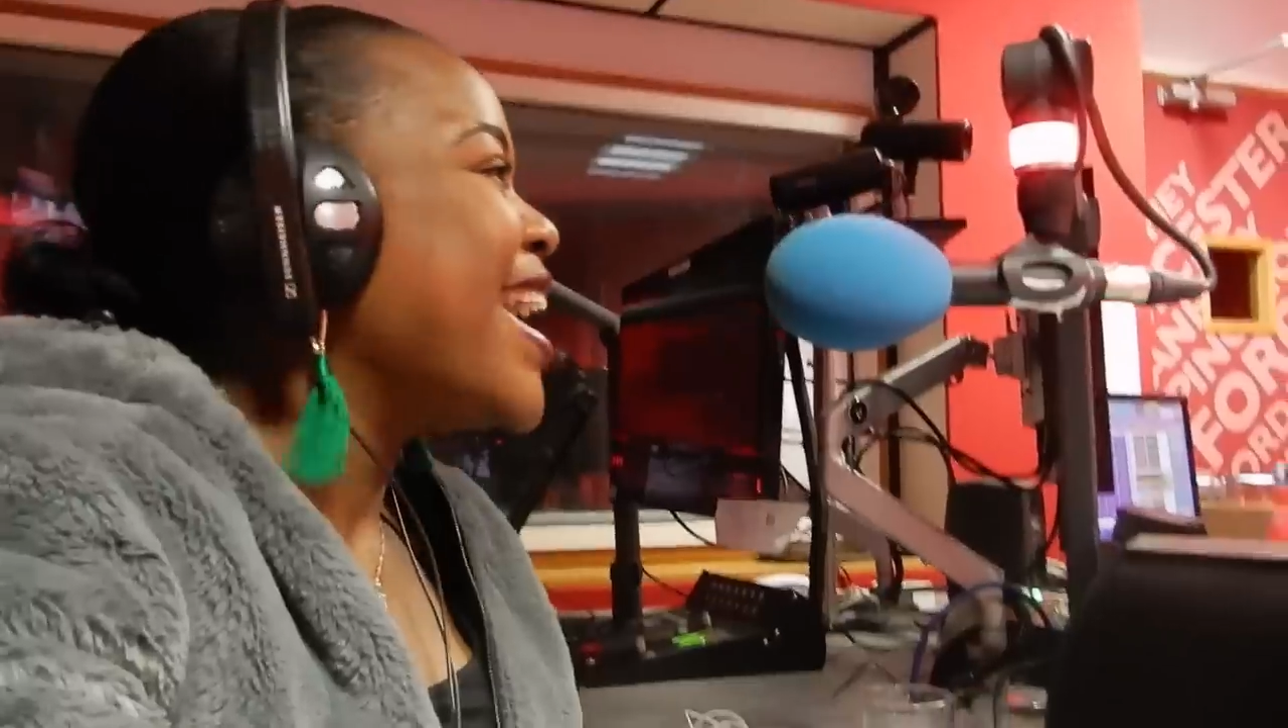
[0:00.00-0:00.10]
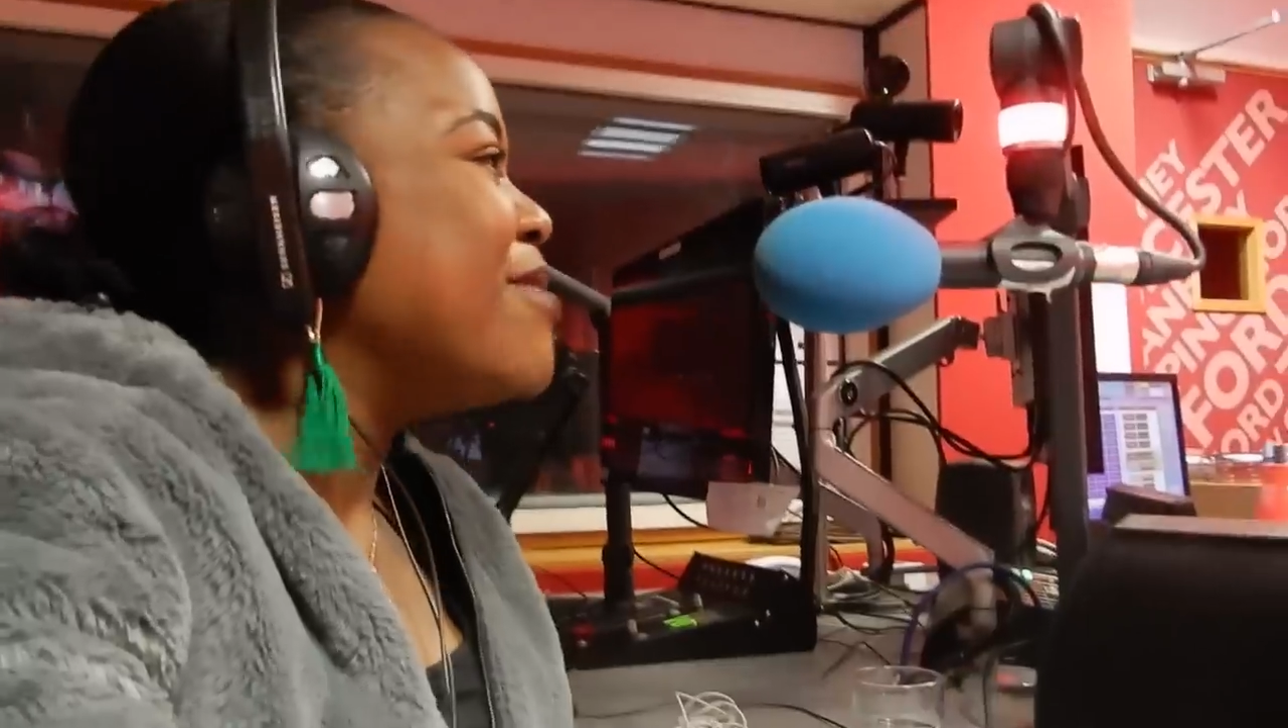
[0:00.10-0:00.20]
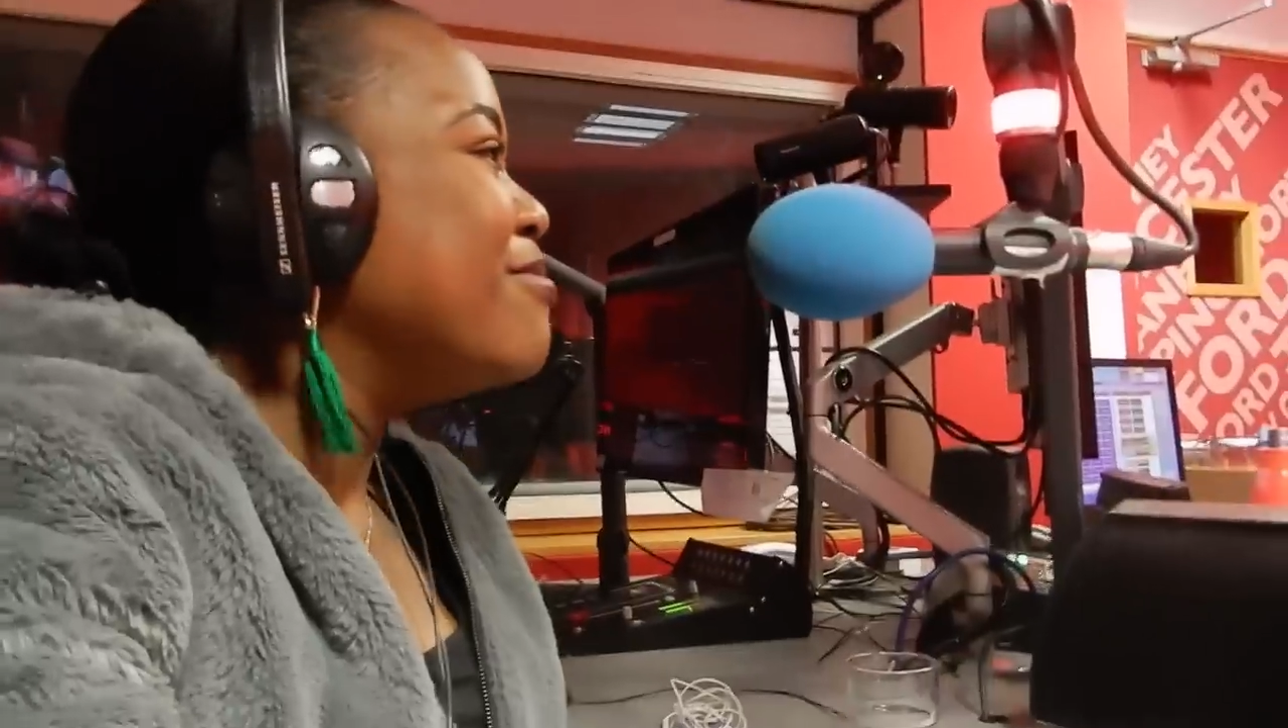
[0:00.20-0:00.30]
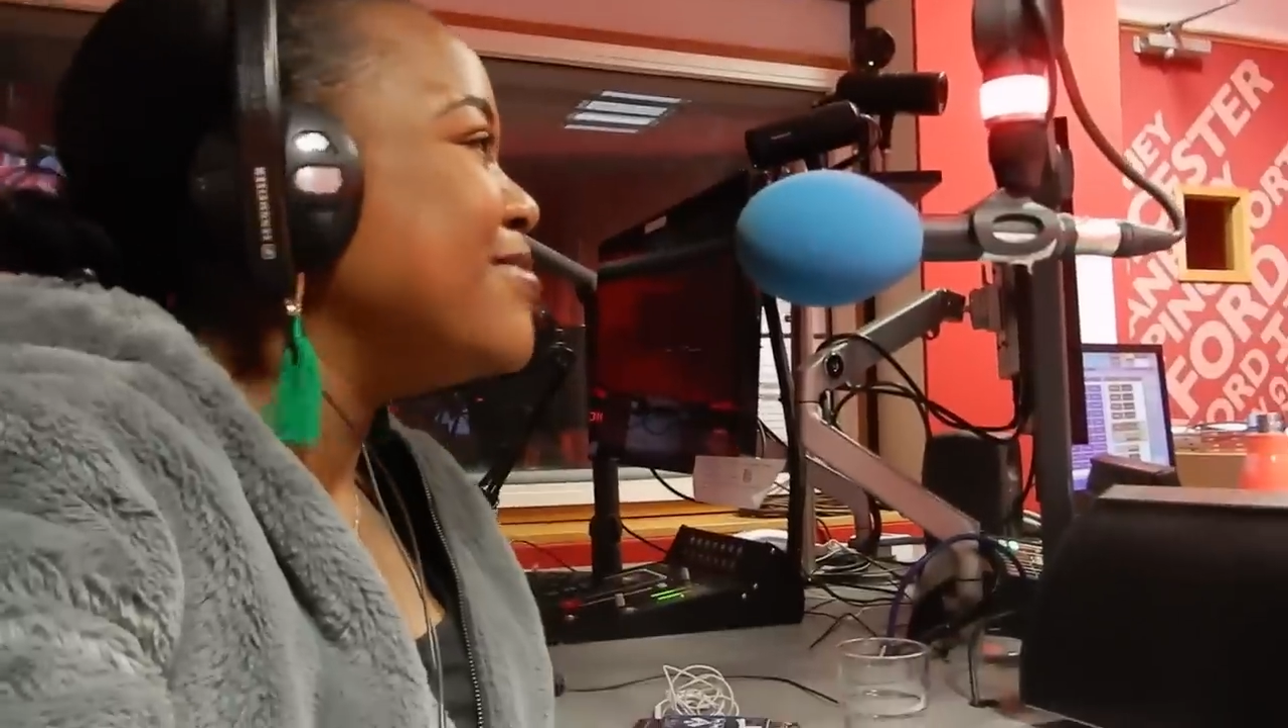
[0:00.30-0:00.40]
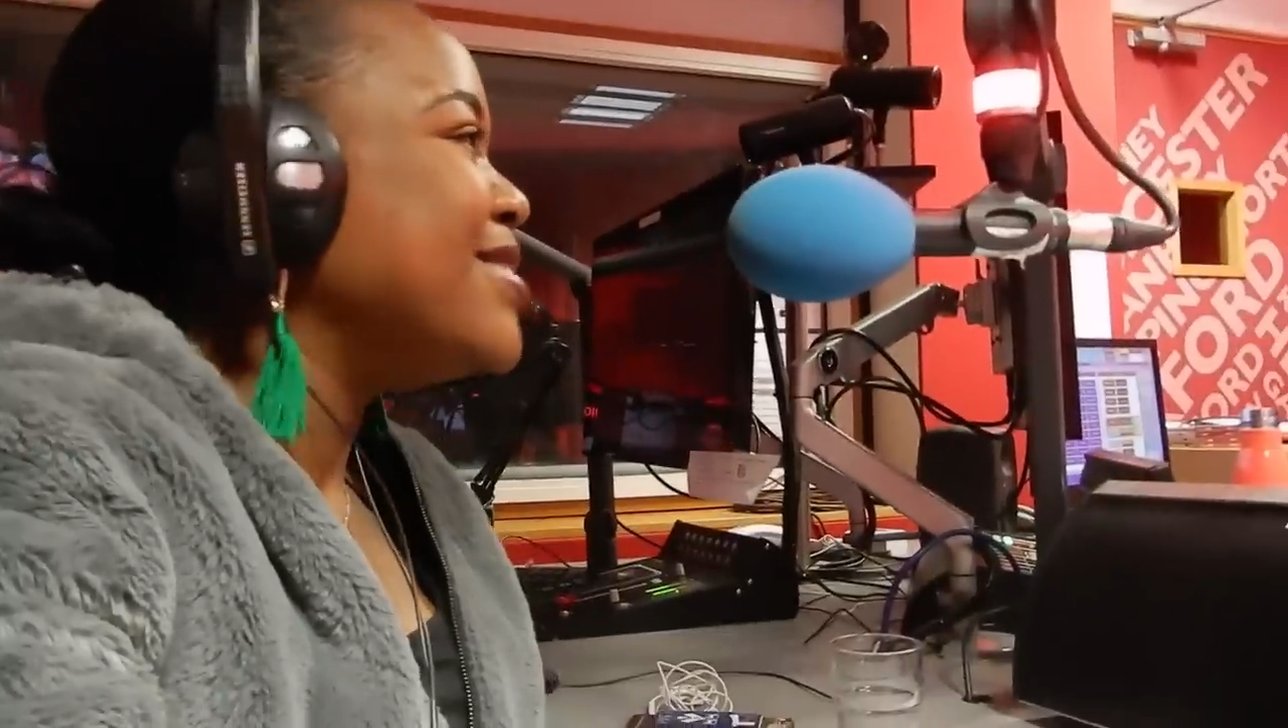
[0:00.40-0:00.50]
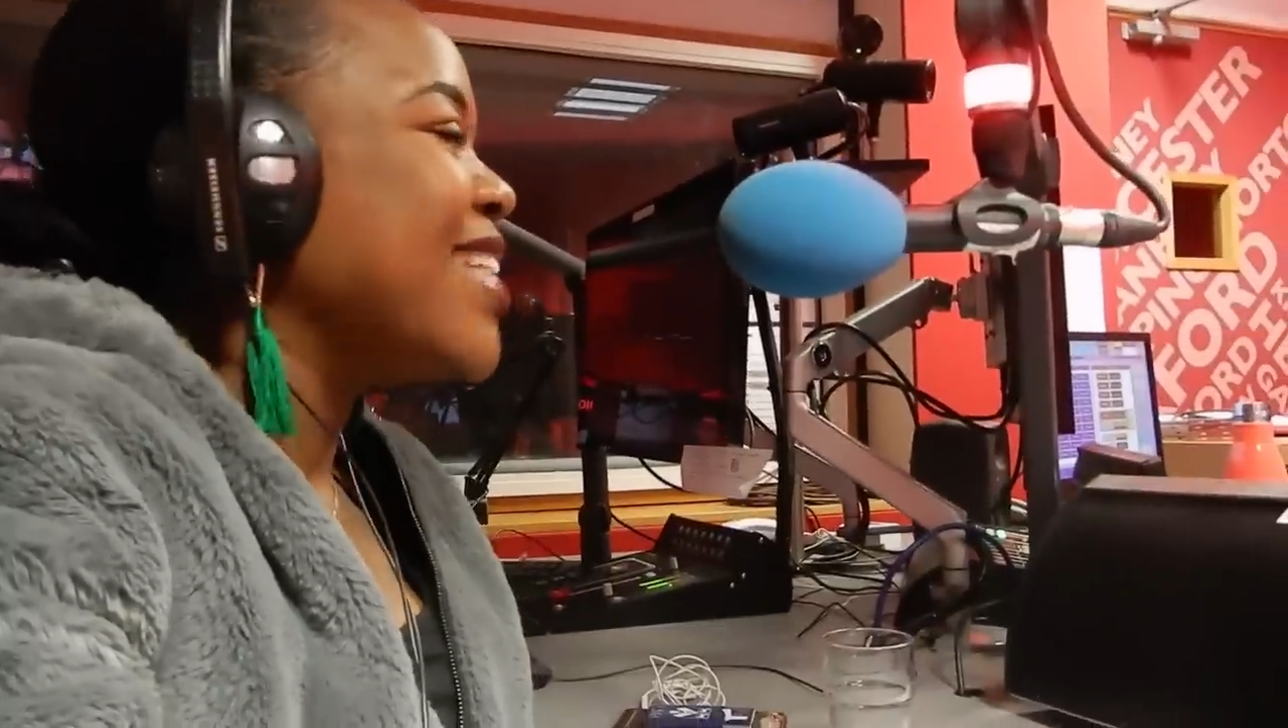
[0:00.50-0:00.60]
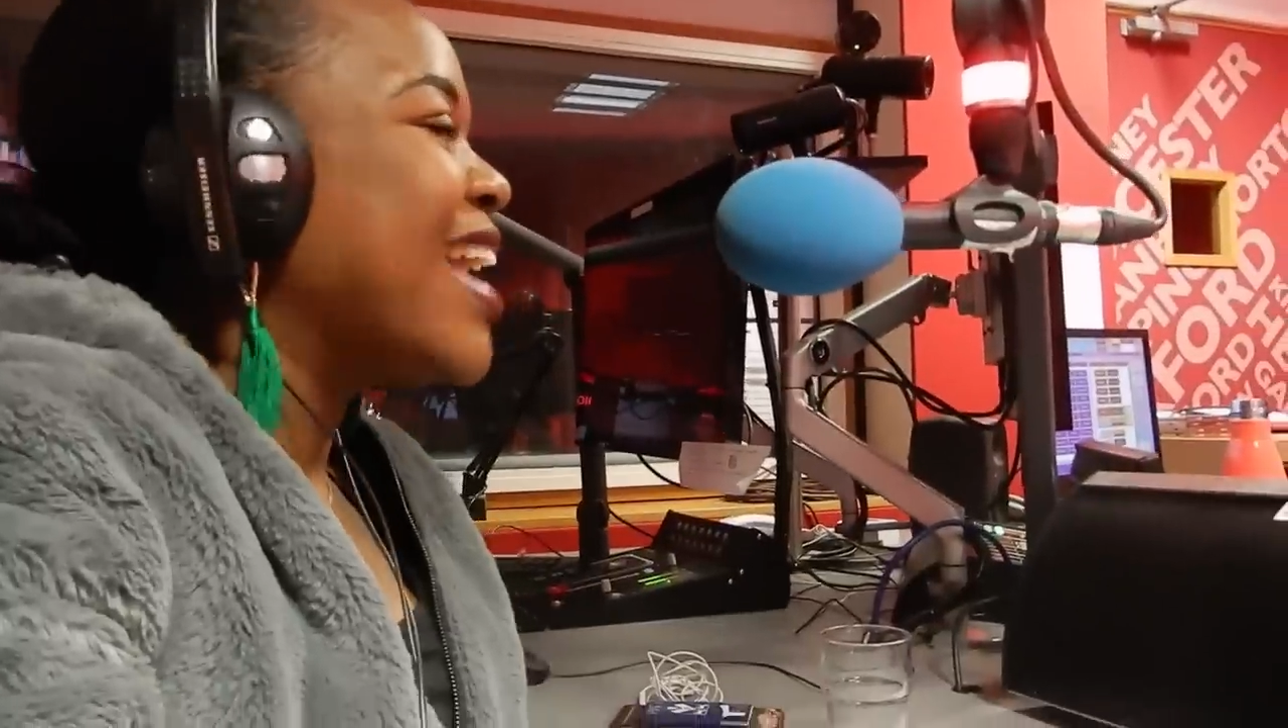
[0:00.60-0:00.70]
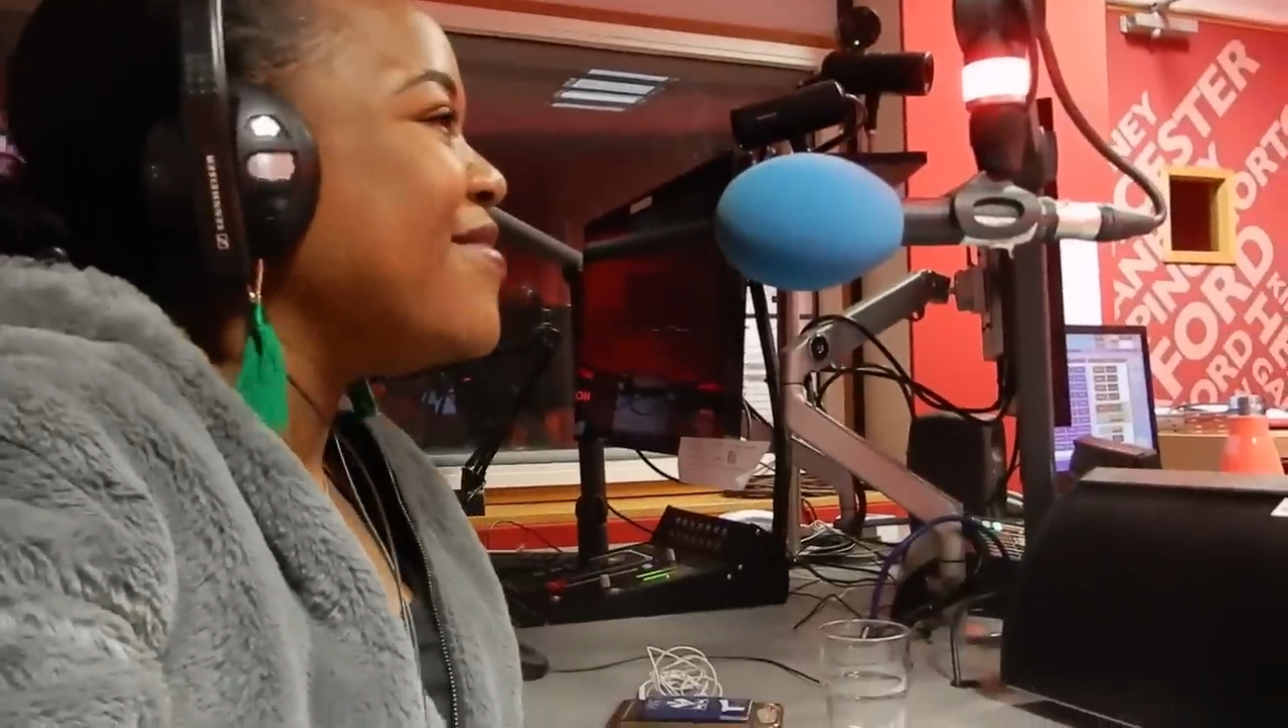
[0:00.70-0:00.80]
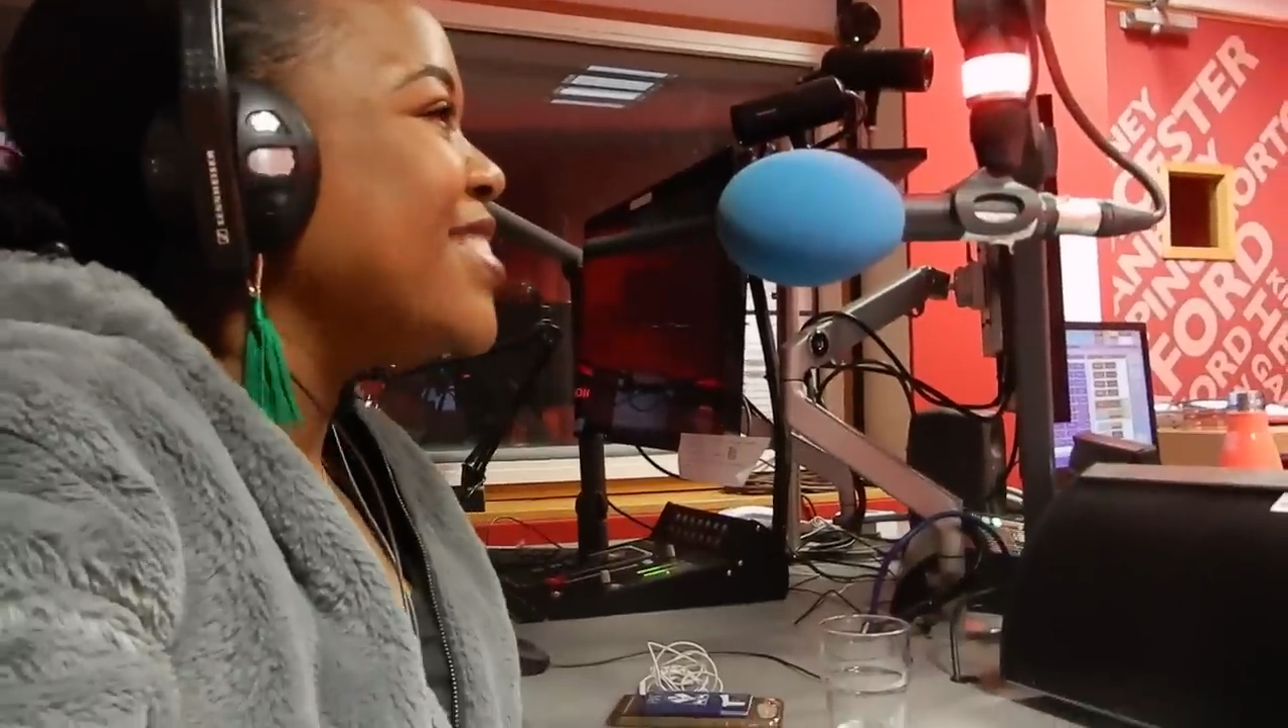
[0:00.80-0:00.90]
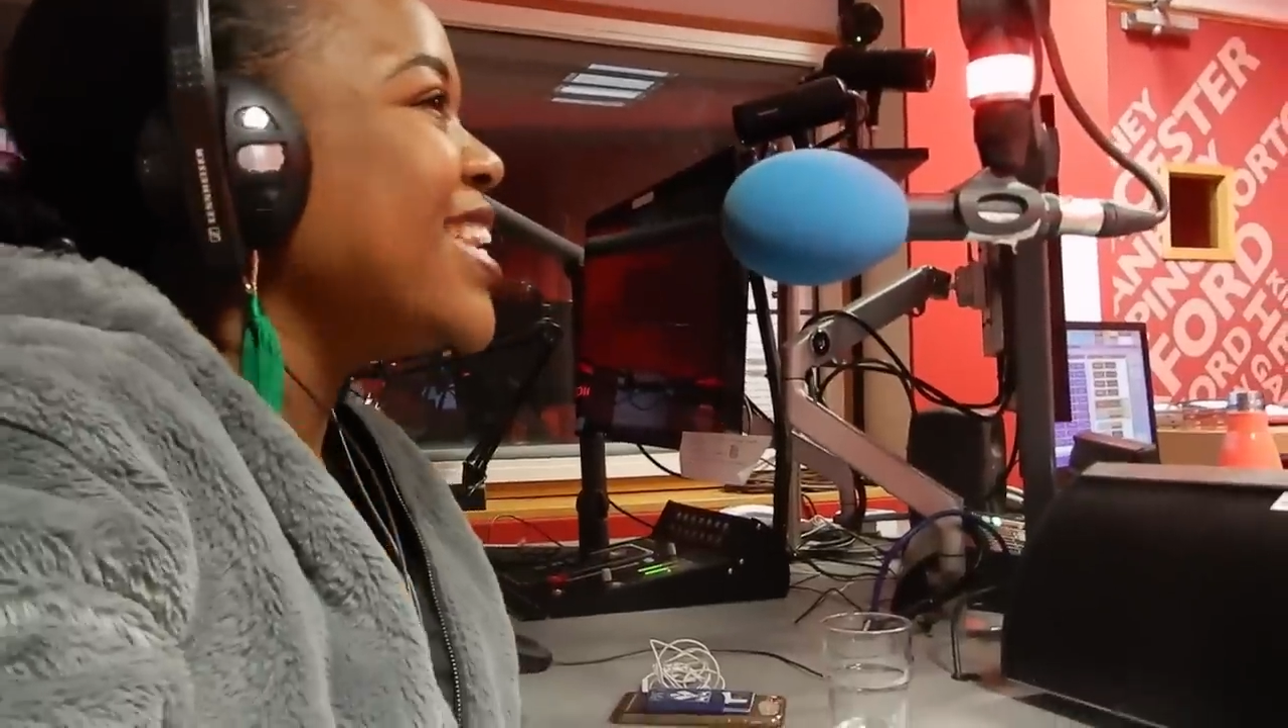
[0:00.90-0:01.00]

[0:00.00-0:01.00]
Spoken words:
a.m.s you have